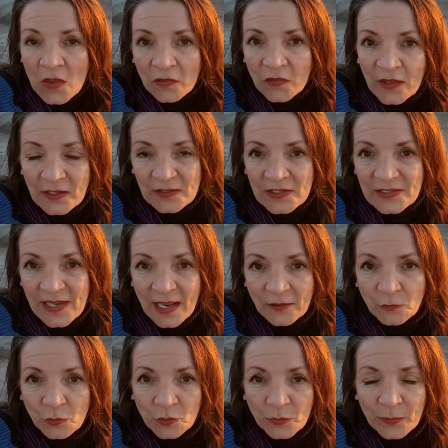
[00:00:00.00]
things that
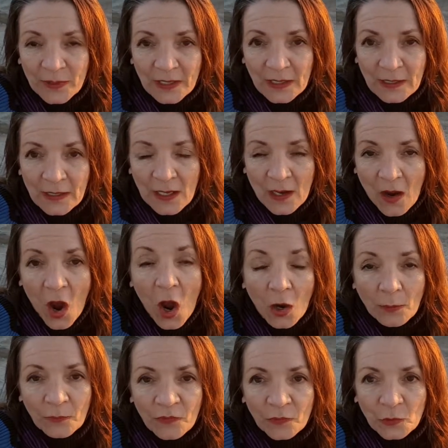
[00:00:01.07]
would be
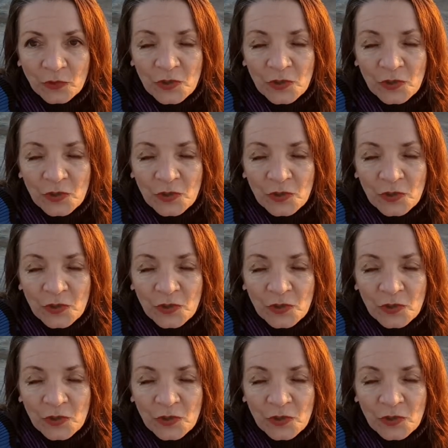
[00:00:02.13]
harmful